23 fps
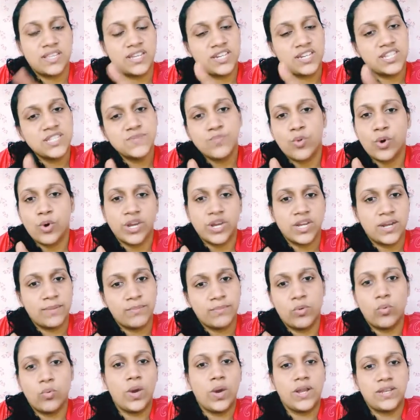That is point
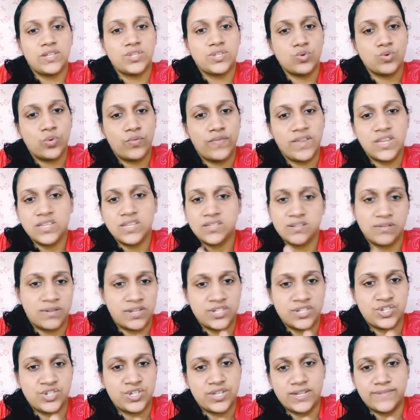number one, Soviet
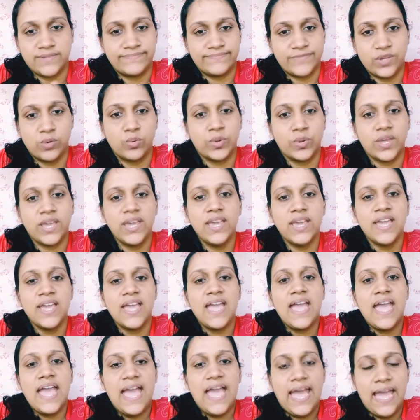Russia, okay,
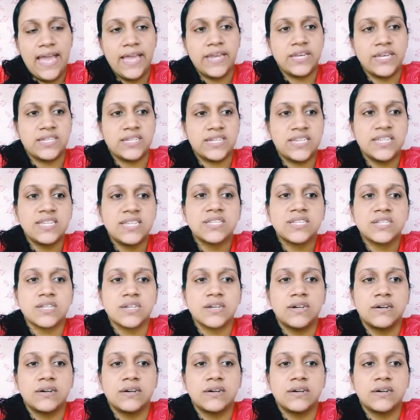and it